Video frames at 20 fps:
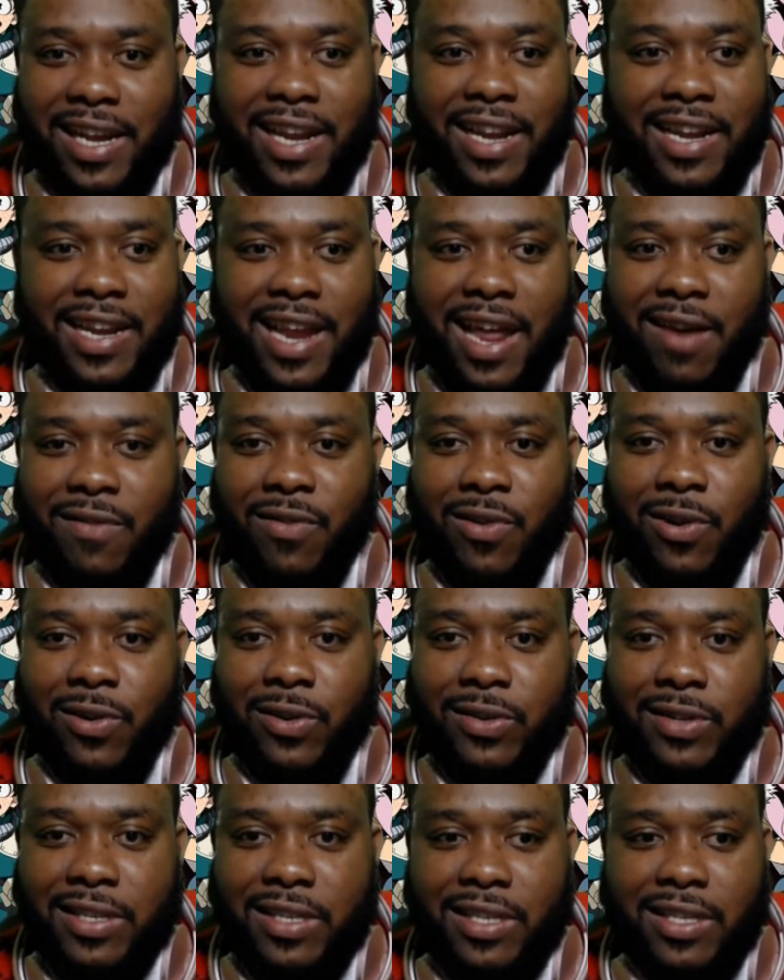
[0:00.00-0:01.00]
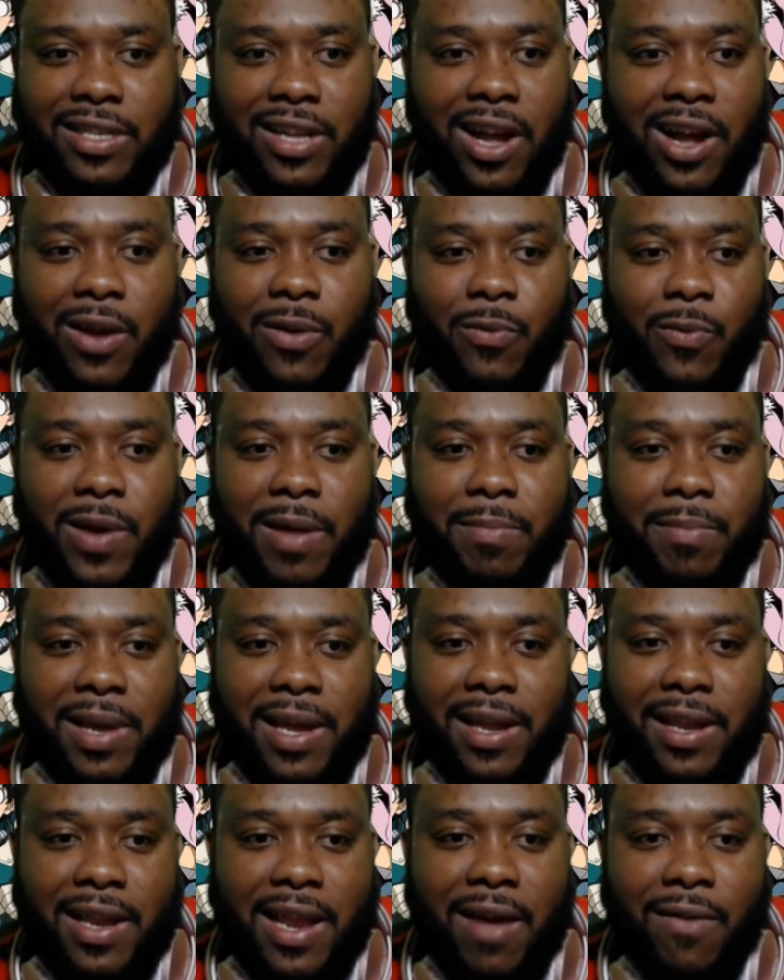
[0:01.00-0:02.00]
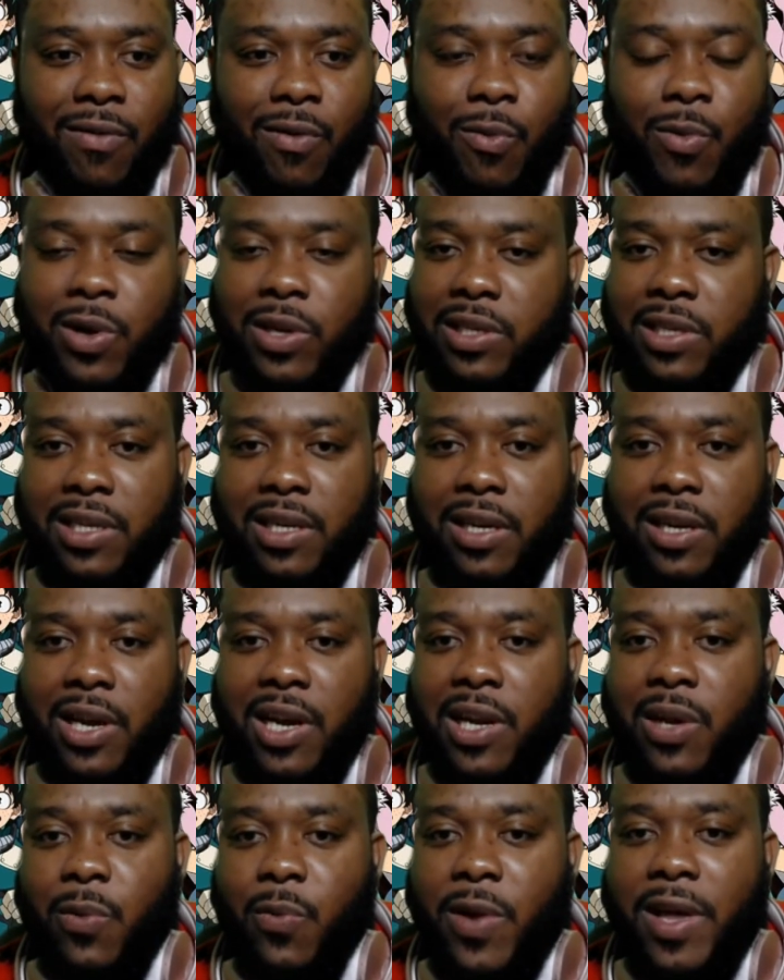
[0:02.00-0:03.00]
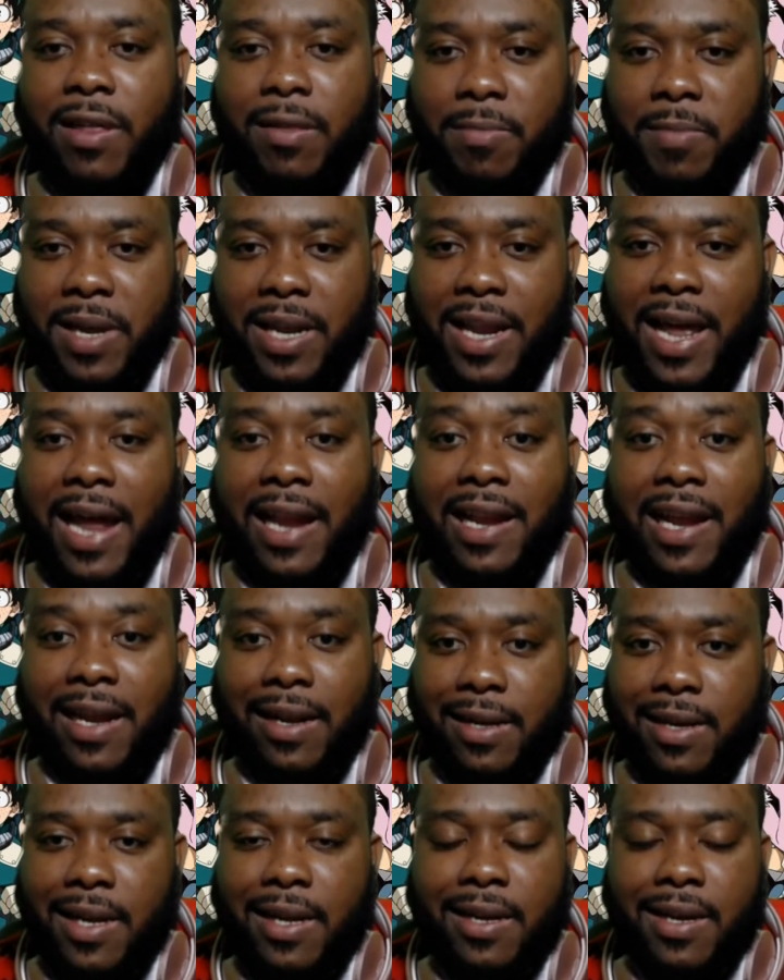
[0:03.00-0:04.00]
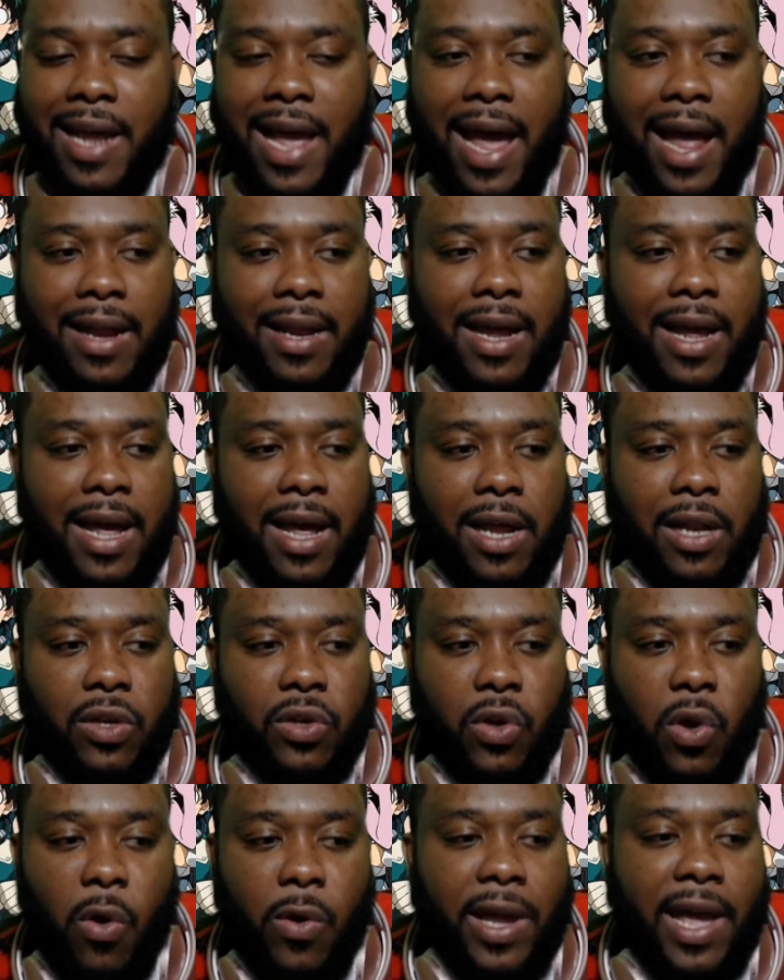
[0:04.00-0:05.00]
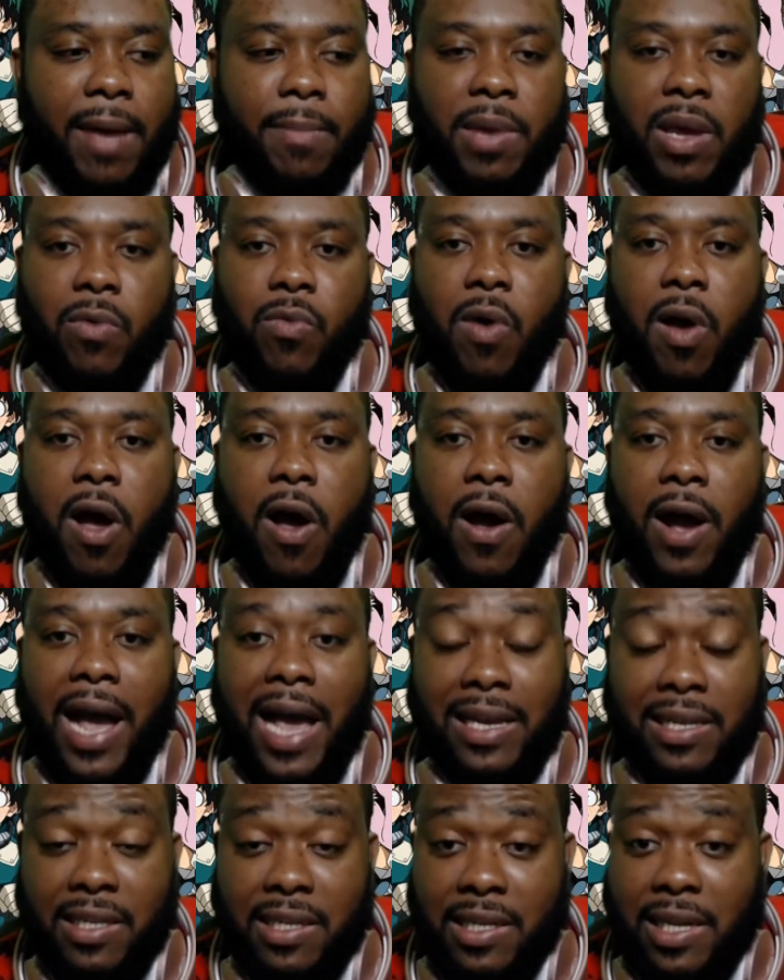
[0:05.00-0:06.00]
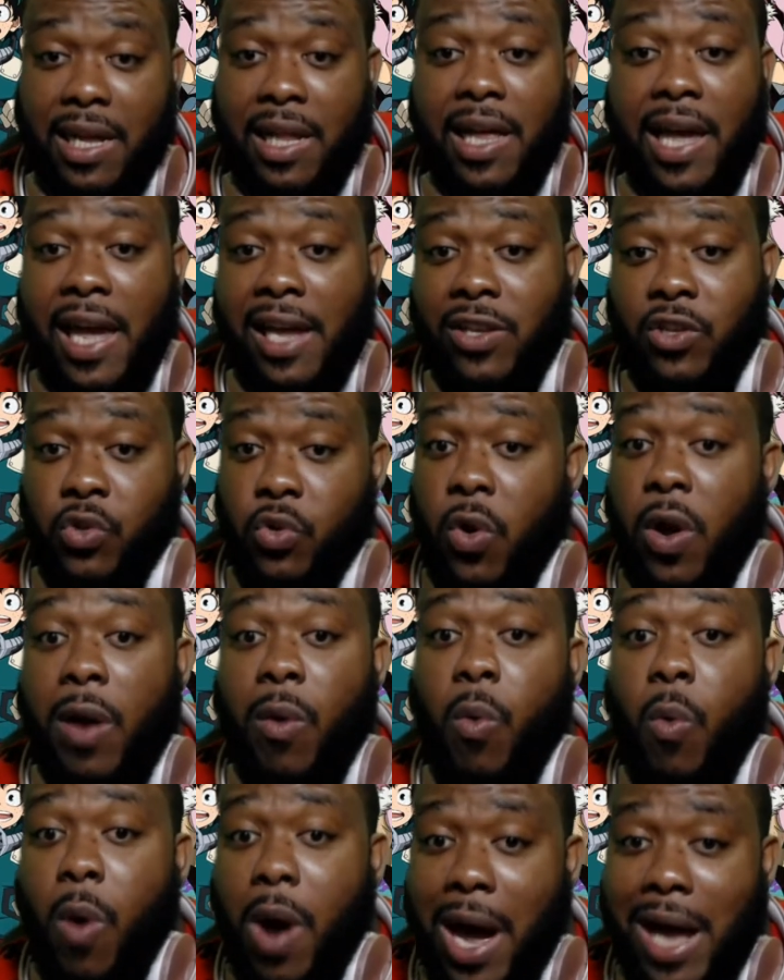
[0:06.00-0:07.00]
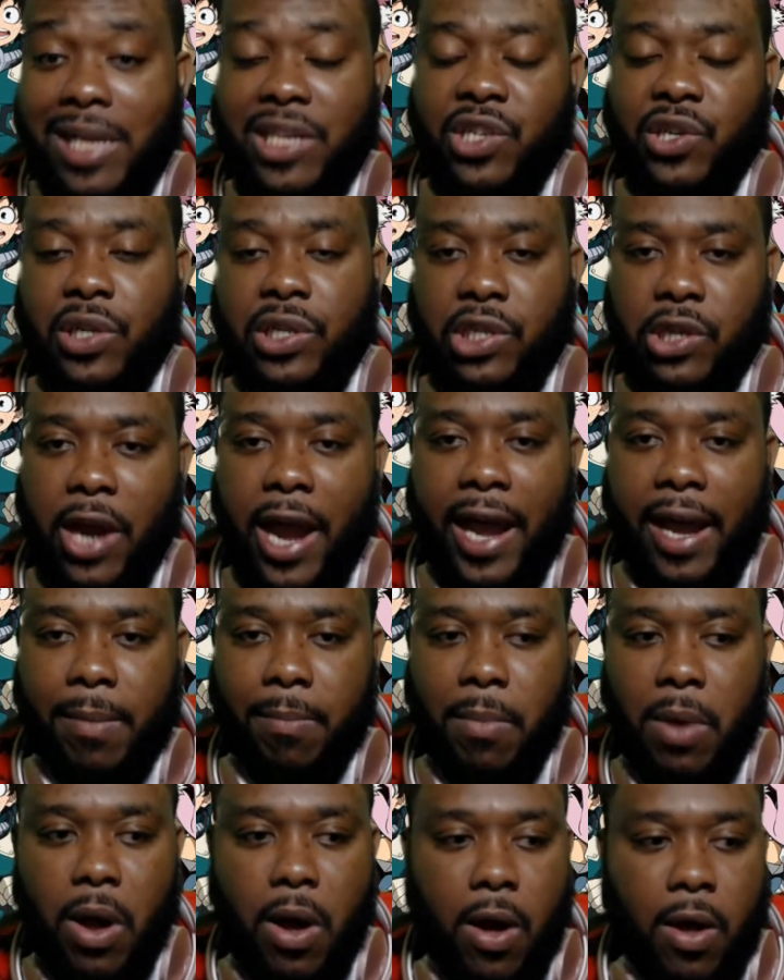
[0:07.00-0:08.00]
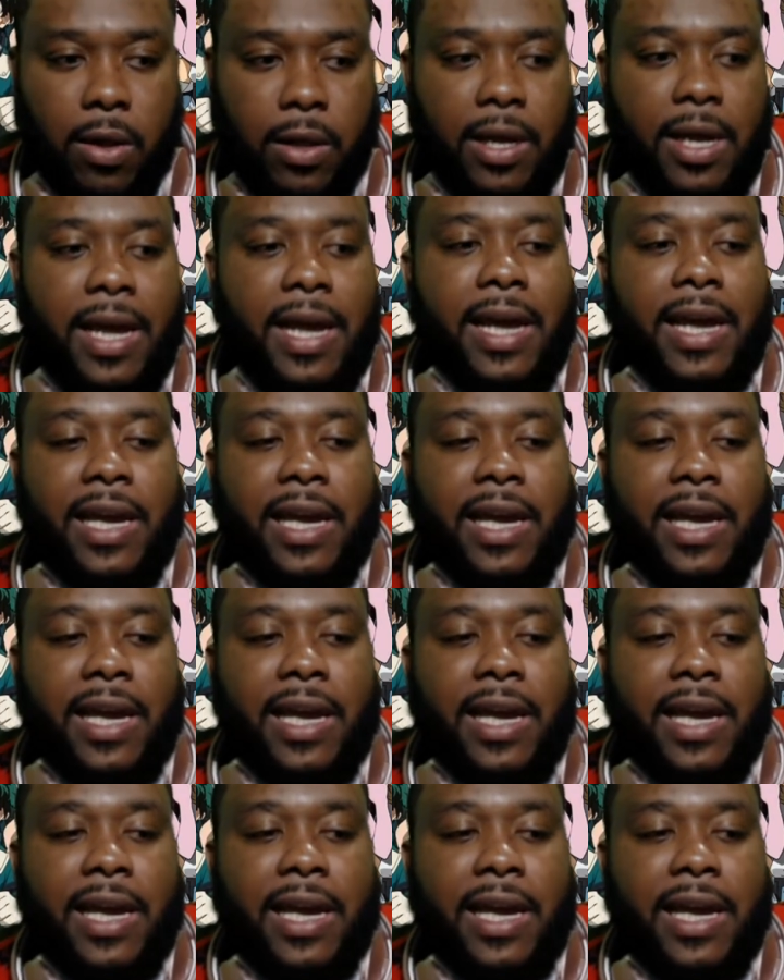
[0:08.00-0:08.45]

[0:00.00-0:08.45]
It never stuck with me. It never was good with me that they did that. Don't get me wrong, I still enjoy watching Dragon Ball.